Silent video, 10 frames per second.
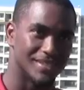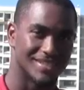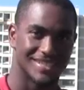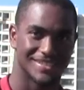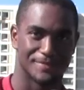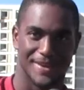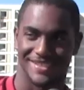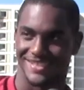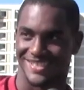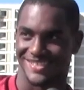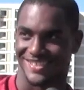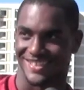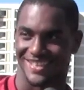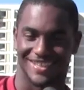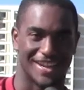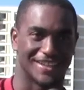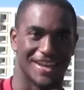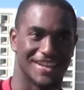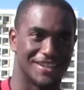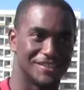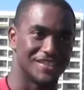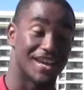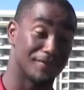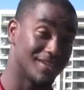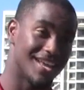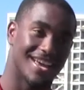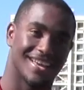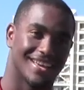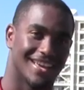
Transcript: He's he's amazing. He's uh, got a lot of energy every day,